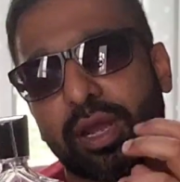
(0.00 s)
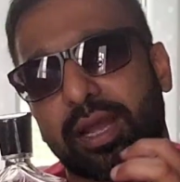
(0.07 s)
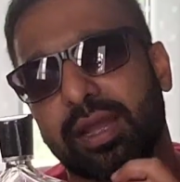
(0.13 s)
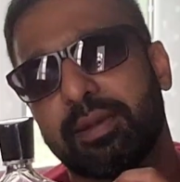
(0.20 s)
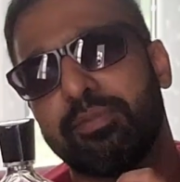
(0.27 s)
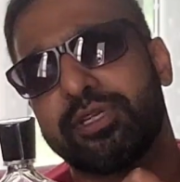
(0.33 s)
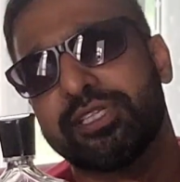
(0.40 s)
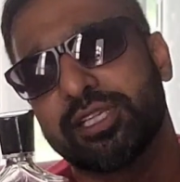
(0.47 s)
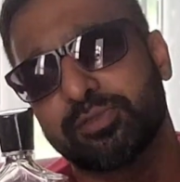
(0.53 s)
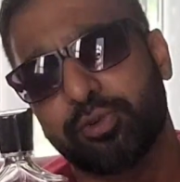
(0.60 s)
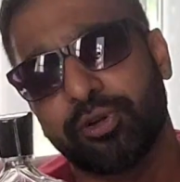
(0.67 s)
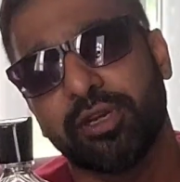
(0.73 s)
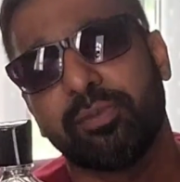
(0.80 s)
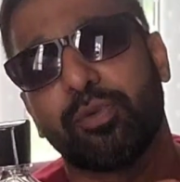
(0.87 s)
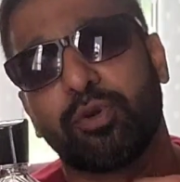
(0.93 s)
I'm
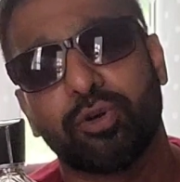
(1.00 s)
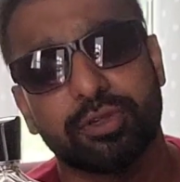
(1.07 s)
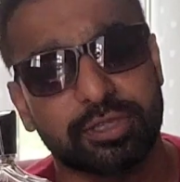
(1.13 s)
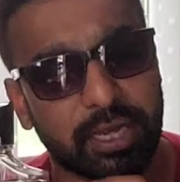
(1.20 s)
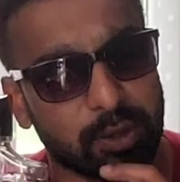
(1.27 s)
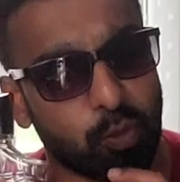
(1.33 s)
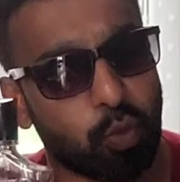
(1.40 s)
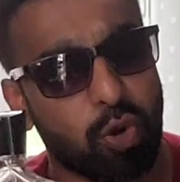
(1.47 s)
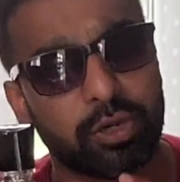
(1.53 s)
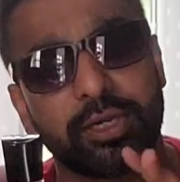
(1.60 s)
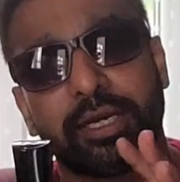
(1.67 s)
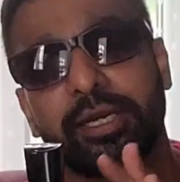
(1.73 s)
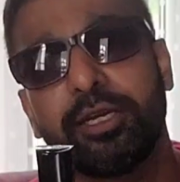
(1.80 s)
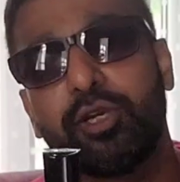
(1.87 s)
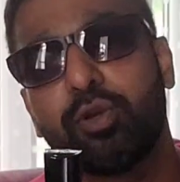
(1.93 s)
disappointed because I
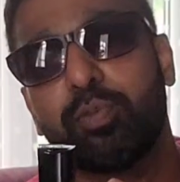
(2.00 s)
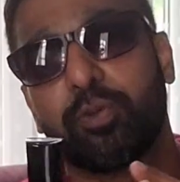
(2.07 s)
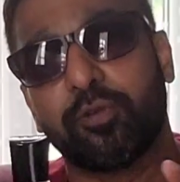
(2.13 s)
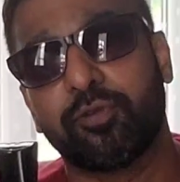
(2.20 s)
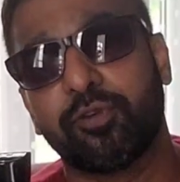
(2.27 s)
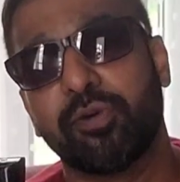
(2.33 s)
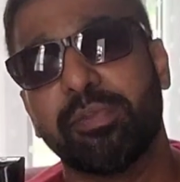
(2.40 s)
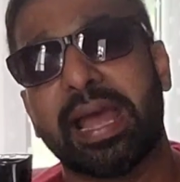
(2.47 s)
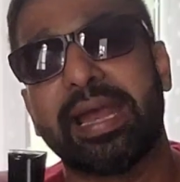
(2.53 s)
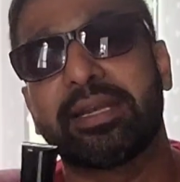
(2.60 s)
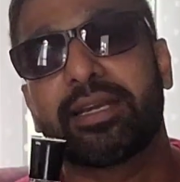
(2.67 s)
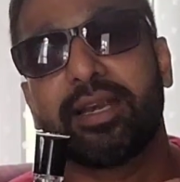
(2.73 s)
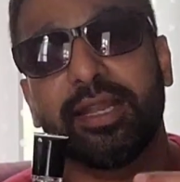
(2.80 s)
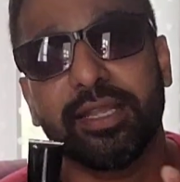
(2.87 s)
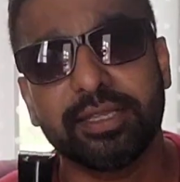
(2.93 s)
wanted it to perform
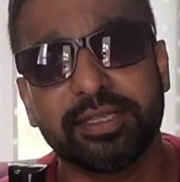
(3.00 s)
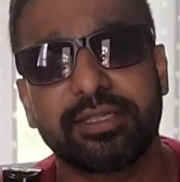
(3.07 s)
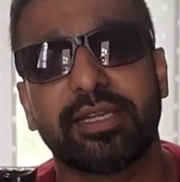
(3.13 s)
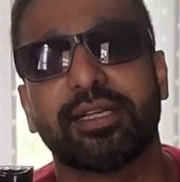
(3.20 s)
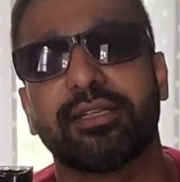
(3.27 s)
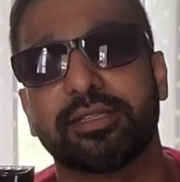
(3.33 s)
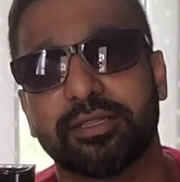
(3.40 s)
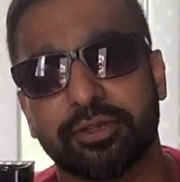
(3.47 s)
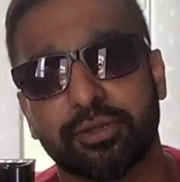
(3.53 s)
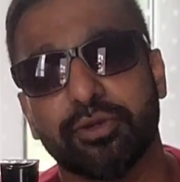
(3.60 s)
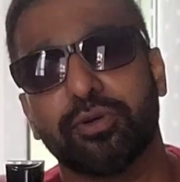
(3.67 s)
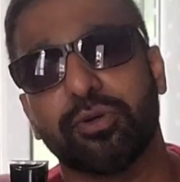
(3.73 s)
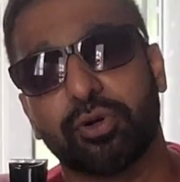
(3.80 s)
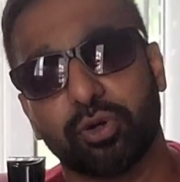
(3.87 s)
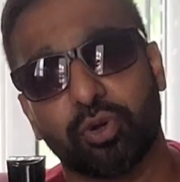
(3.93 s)
at least as
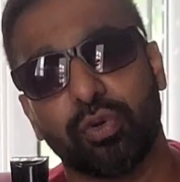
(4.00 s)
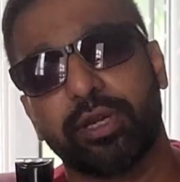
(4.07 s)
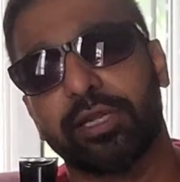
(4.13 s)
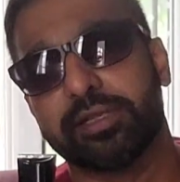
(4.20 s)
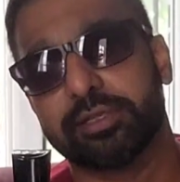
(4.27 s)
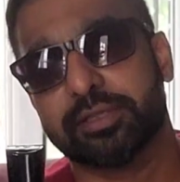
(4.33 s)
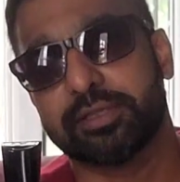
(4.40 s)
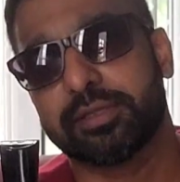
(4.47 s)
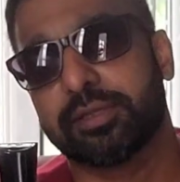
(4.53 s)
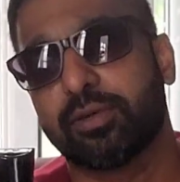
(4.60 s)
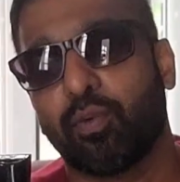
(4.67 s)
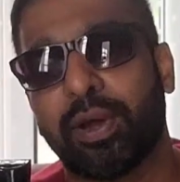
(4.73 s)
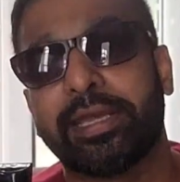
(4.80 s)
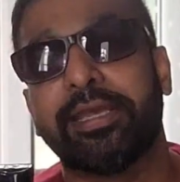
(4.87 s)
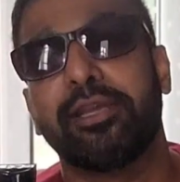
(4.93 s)
good as
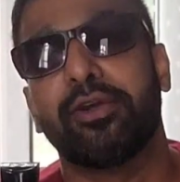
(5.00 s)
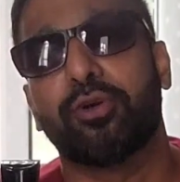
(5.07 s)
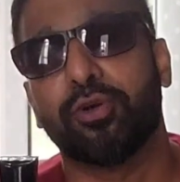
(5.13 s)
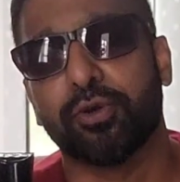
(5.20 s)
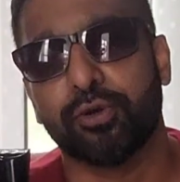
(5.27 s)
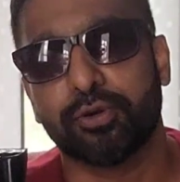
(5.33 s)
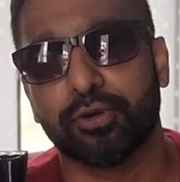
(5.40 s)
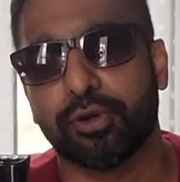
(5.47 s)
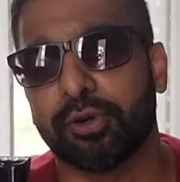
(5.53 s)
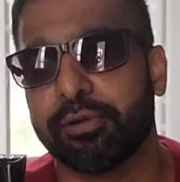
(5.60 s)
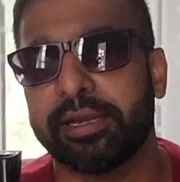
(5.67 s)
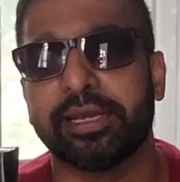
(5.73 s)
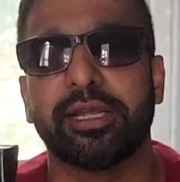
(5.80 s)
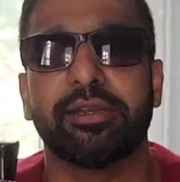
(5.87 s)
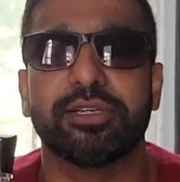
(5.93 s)
Viking Cologne or
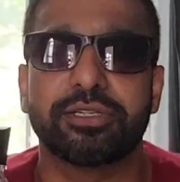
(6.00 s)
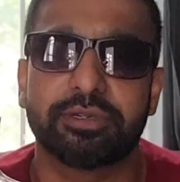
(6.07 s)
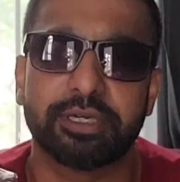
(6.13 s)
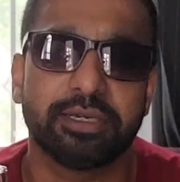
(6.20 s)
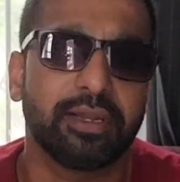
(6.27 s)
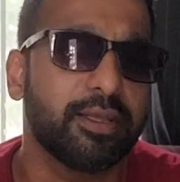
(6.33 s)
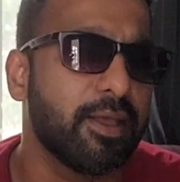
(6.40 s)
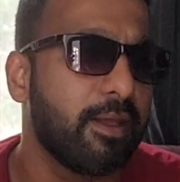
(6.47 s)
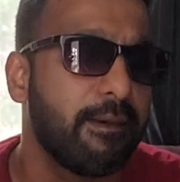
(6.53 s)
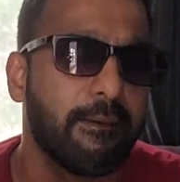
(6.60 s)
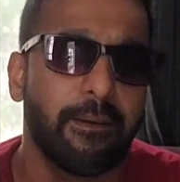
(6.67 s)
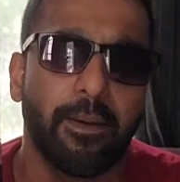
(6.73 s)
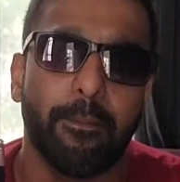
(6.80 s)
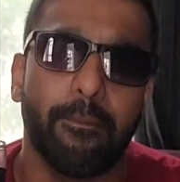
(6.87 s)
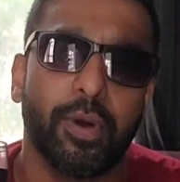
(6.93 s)
Green Irish Tweed,
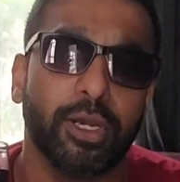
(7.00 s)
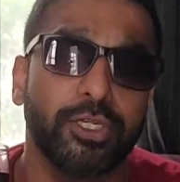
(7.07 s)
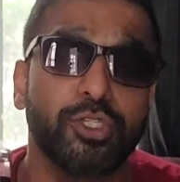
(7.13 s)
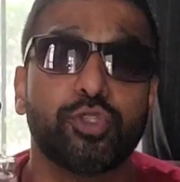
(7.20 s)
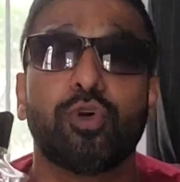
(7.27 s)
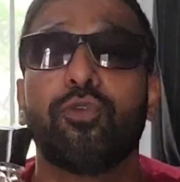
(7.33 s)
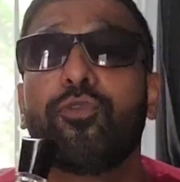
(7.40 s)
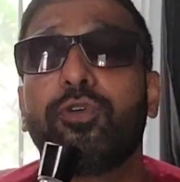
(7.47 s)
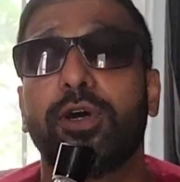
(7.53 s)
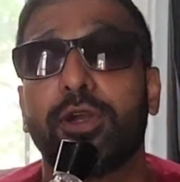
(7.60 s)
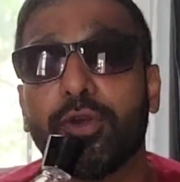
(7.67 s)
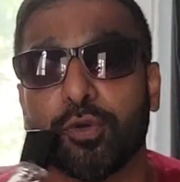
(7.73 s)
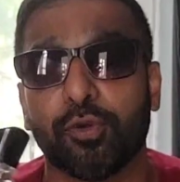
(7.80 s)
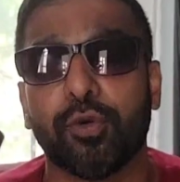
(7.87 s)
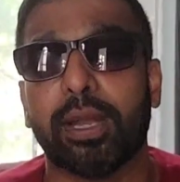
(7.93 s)
but so far
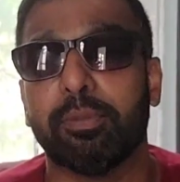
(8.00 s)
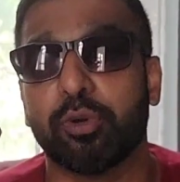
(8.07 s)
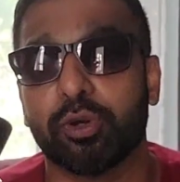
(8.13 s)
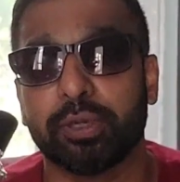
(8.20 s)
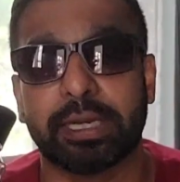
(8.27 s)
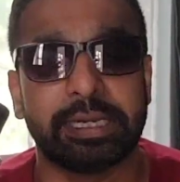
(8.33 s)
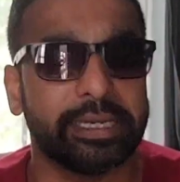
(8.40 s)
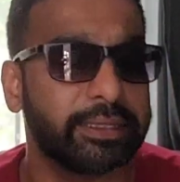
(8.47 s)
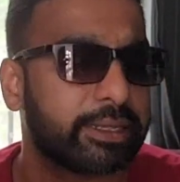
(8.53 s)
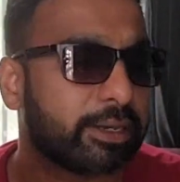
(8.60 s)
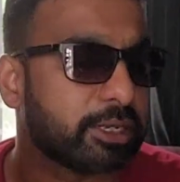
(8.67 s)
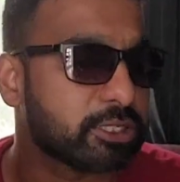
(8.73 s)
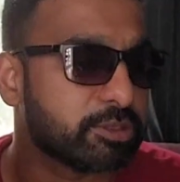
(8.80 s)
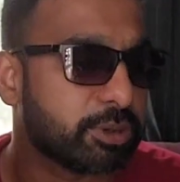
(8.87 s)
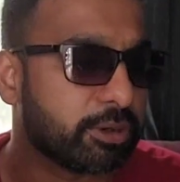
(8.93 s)
no, I'm not getting that
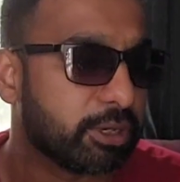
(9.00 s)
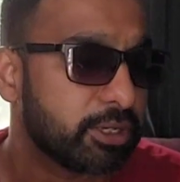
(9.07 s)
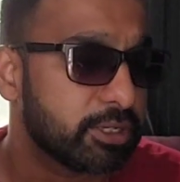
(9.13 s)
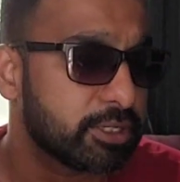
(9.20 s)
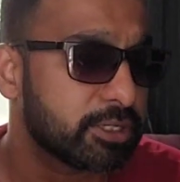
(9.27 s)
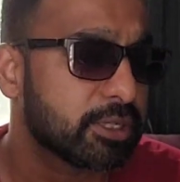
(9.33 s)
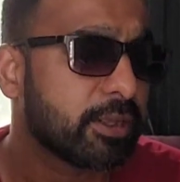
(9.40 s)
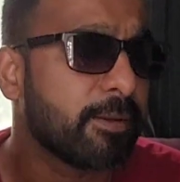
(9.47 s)
experience.